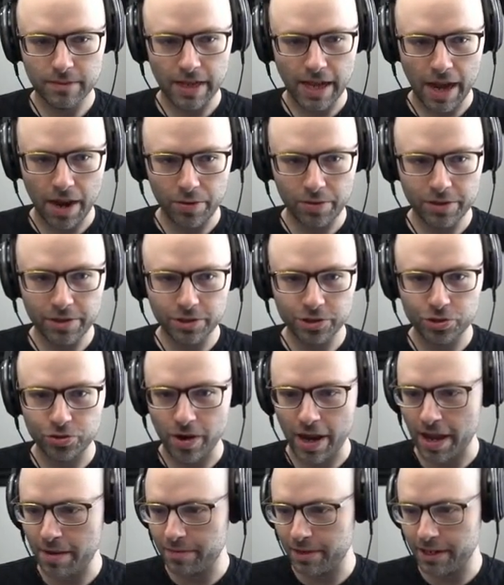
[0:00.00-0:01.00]
I would
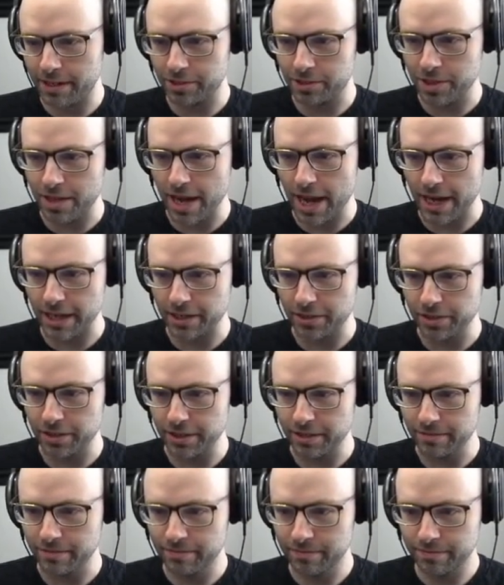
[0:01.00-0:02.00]
describe it as not good.